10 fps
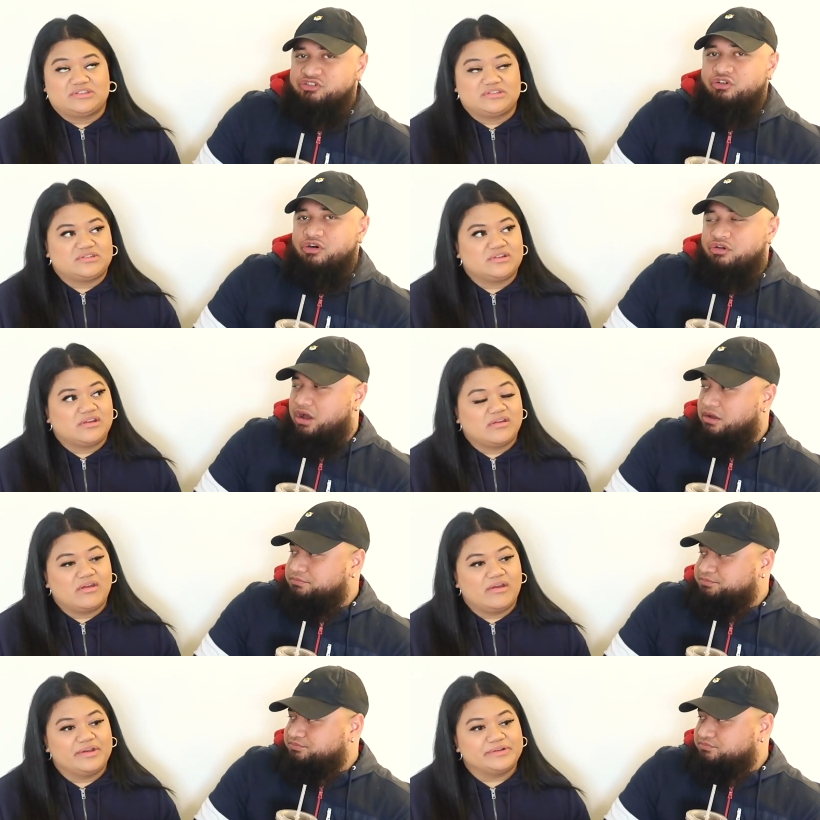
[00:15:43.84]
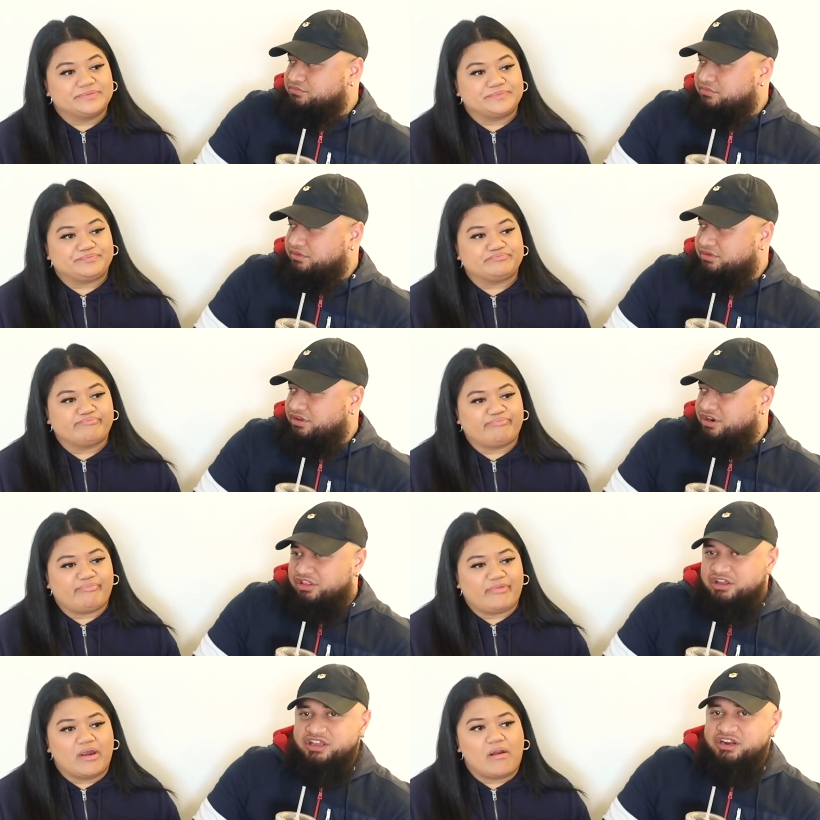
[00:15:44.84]
Speaker 1: That's like your okra. You don't
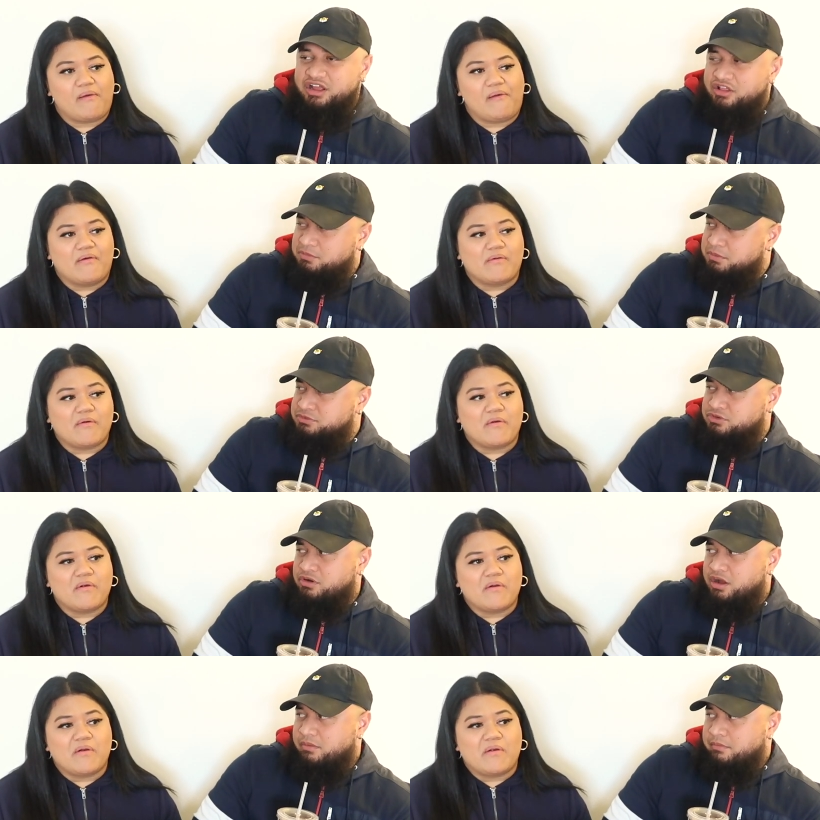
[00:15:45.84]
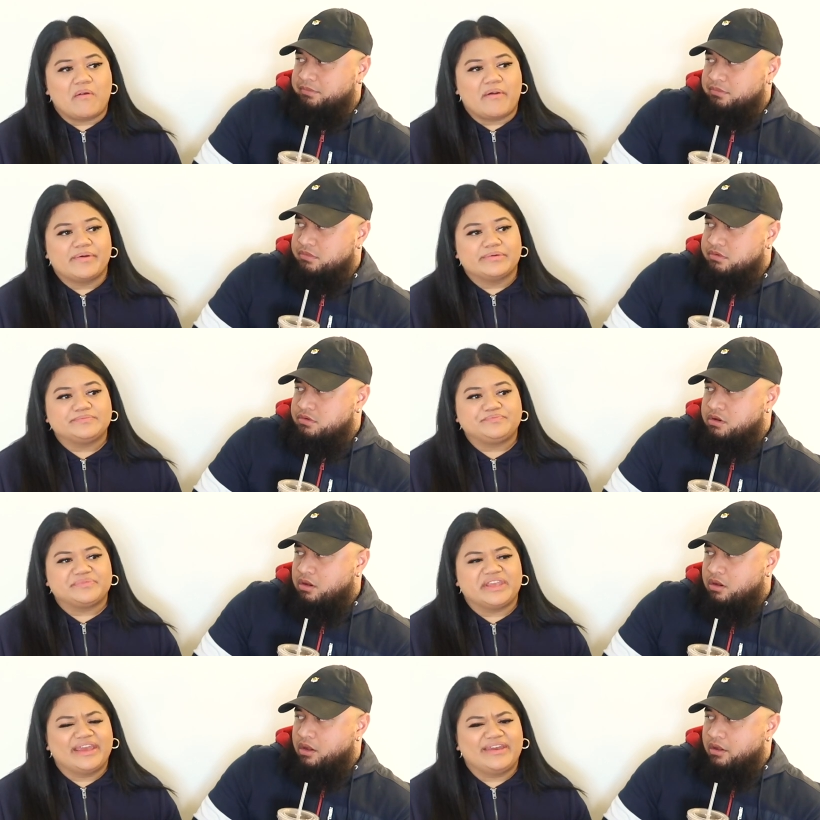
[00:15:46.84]
like eating other people's okra.
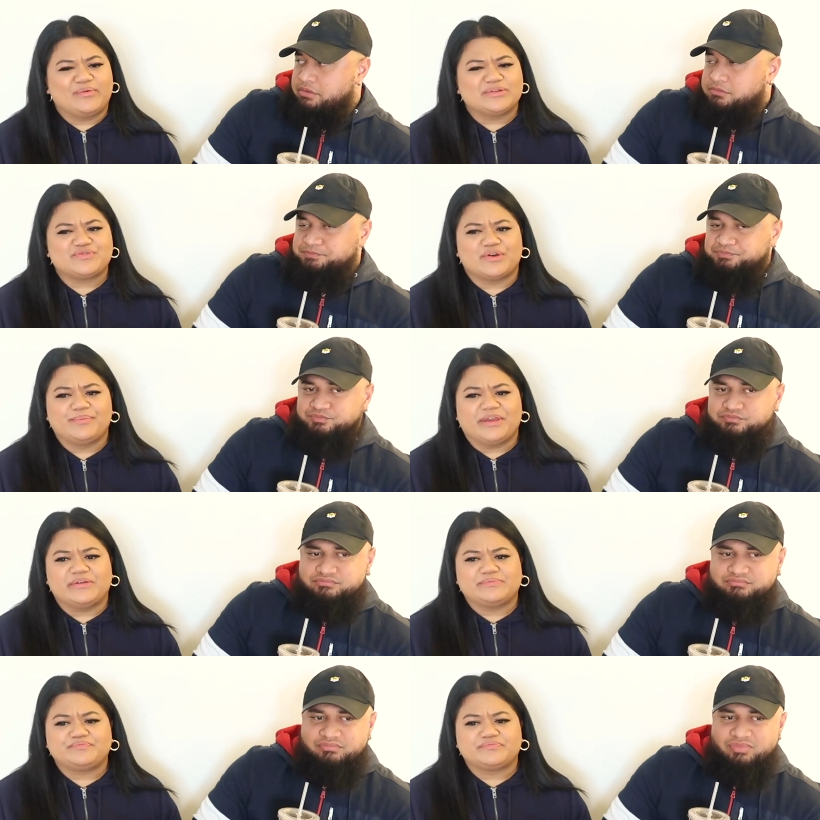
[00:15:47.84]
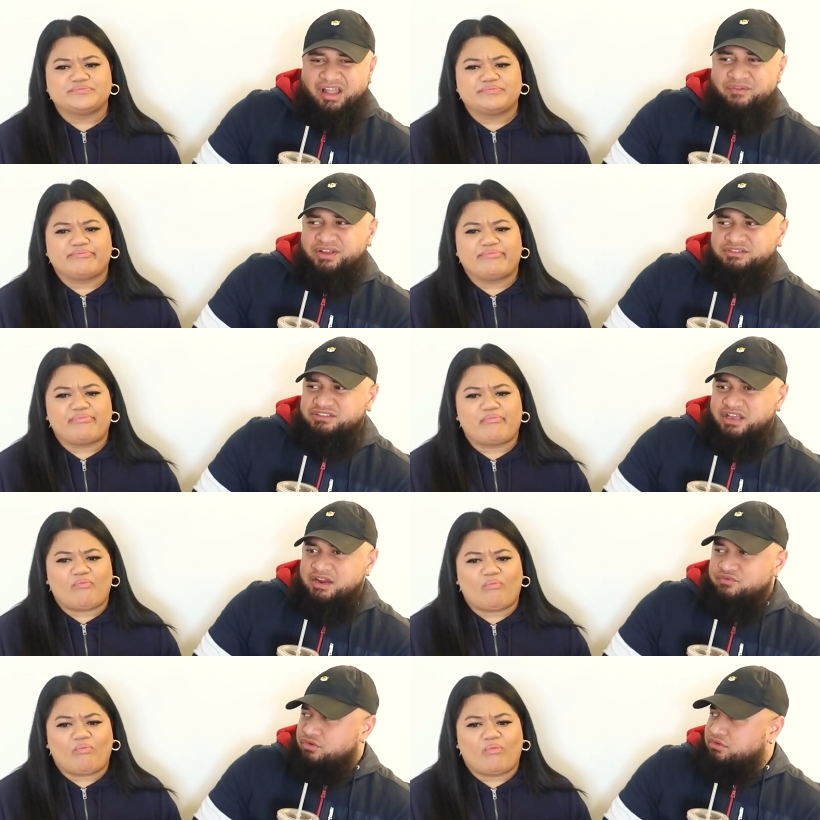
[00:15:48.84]
Speaker 2: Yeah, what's wrong with me?
Speaker 1: I think just
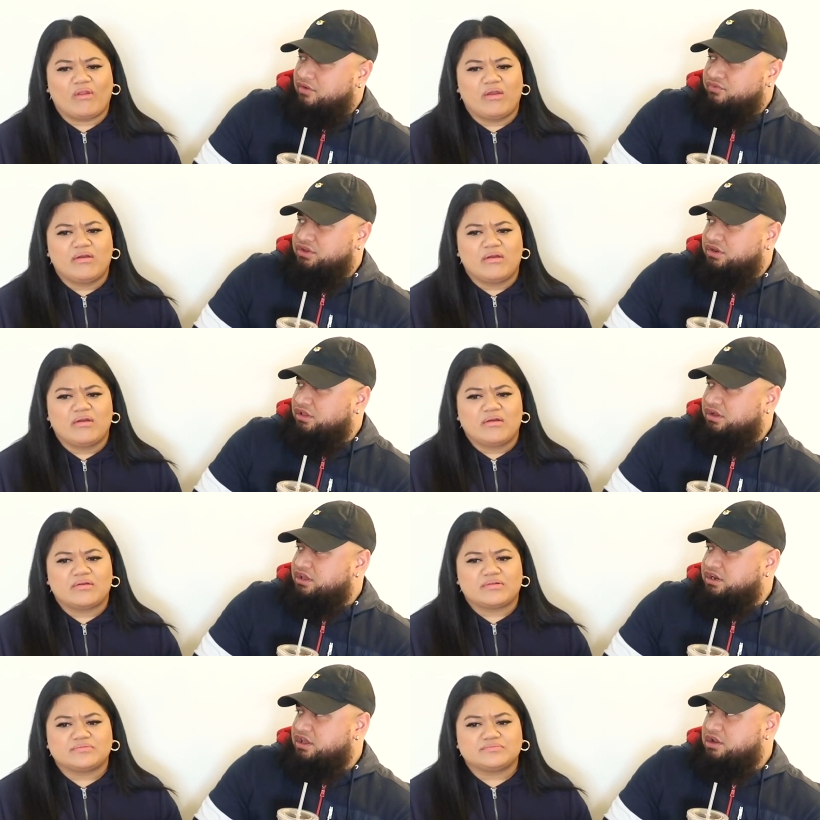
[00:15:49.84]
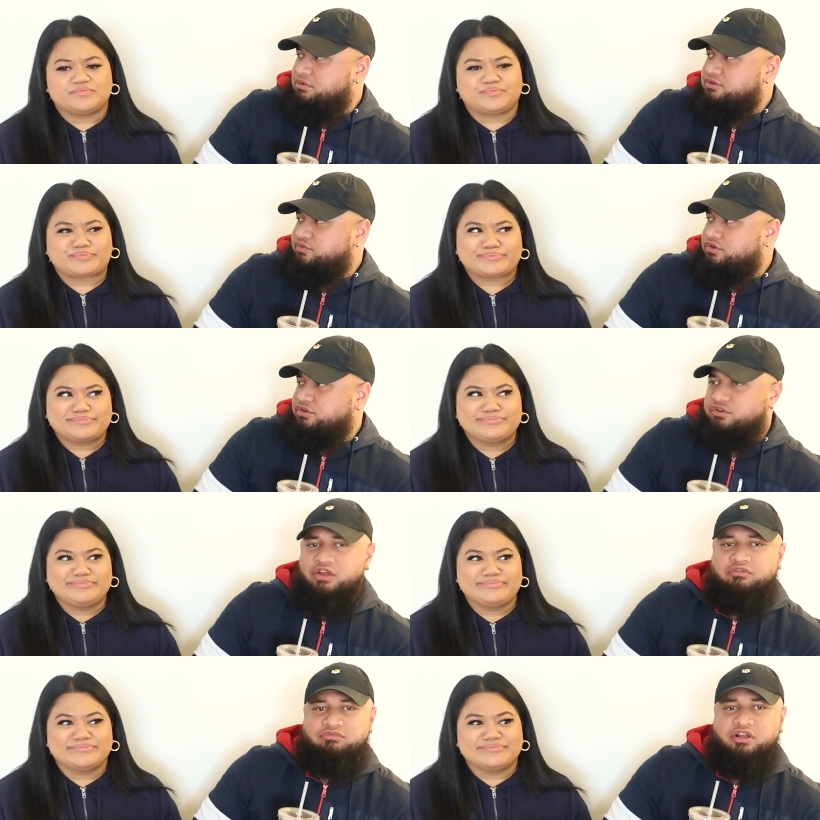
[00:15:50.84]
any food. I think you don't like eating anyone's food. You
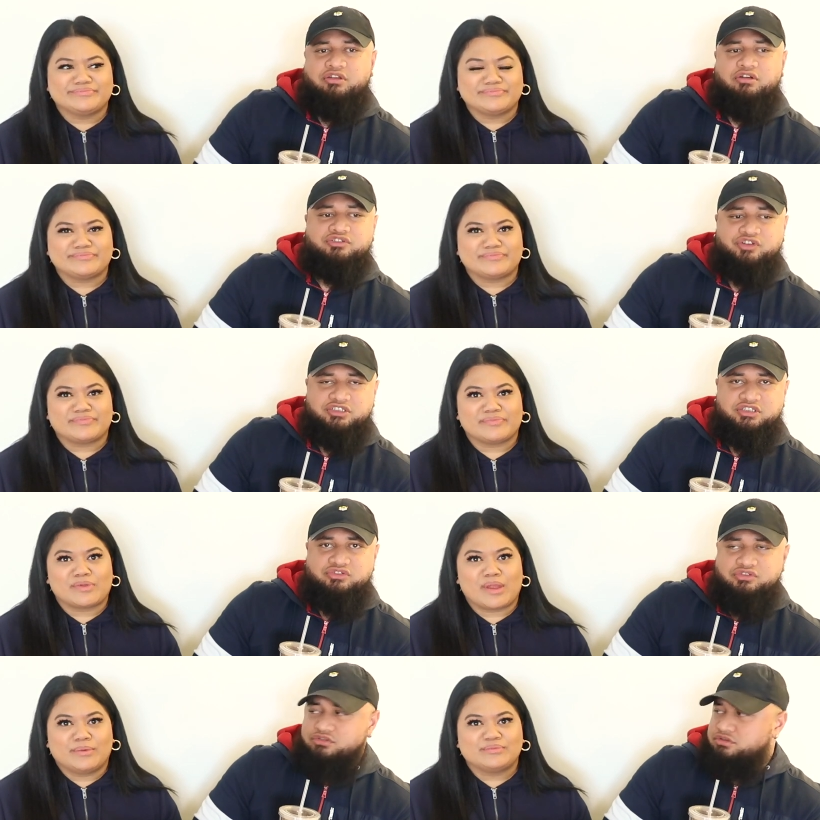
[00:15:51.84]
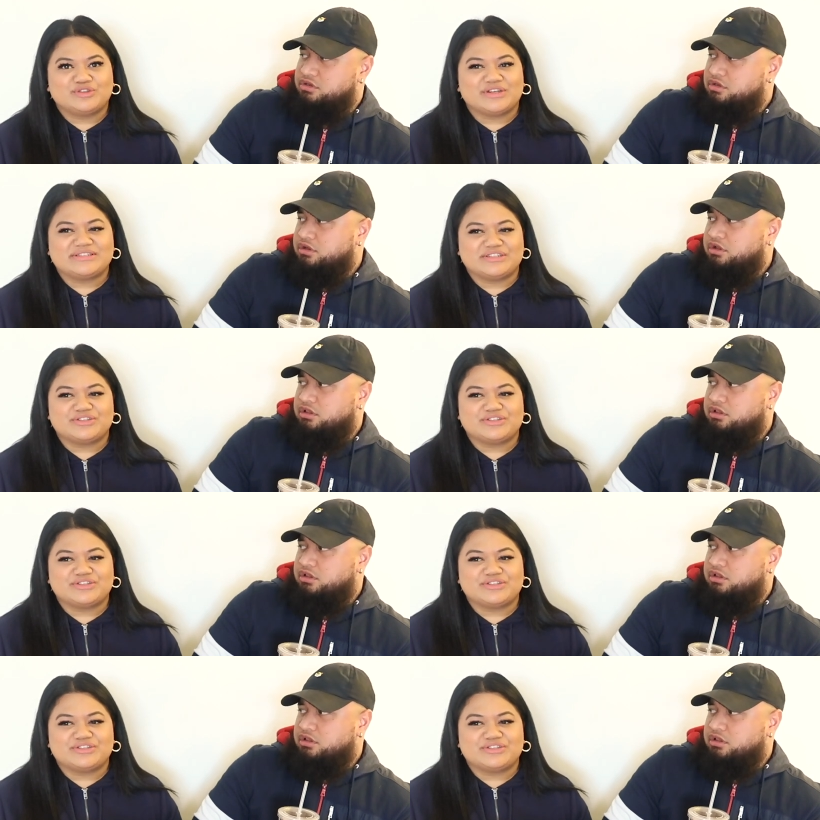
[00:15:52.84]
don't like you got trust issues.
Speaker 2: Trust